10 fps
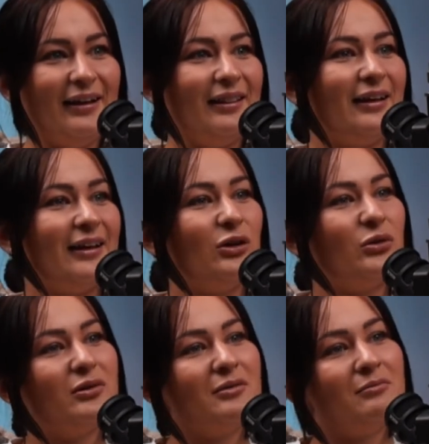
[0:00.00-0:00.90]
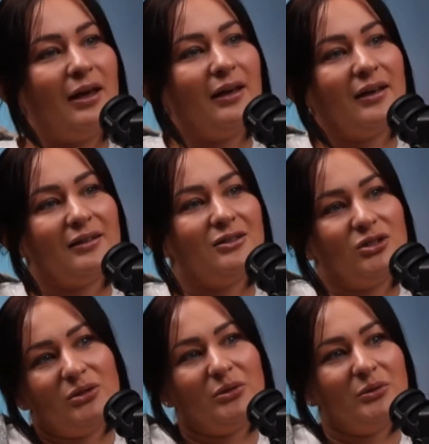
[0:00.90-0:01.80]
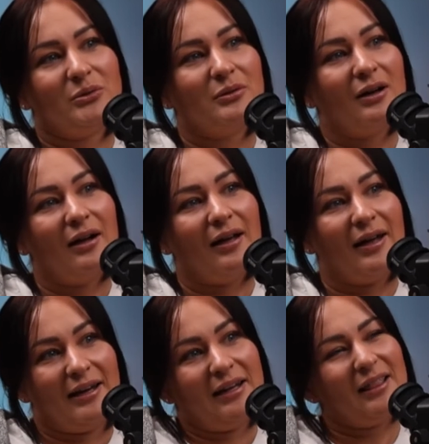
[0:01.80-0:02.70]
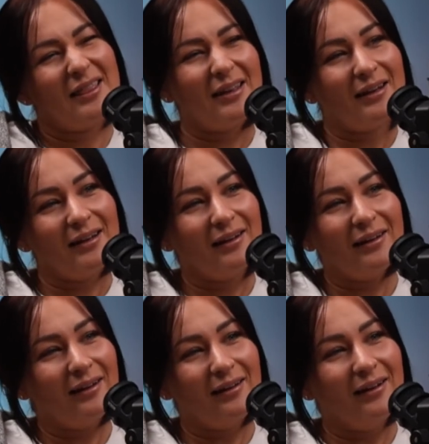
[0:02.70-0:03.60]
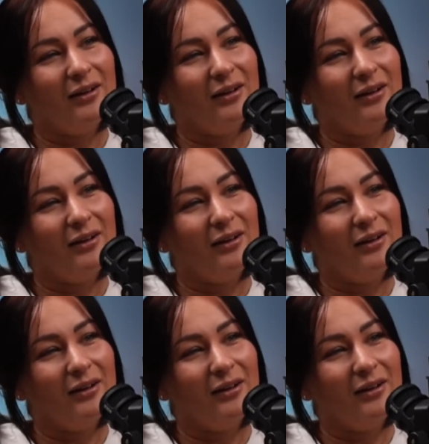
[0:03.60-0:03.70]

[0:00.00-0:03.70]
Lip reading: Like you can make it do anything.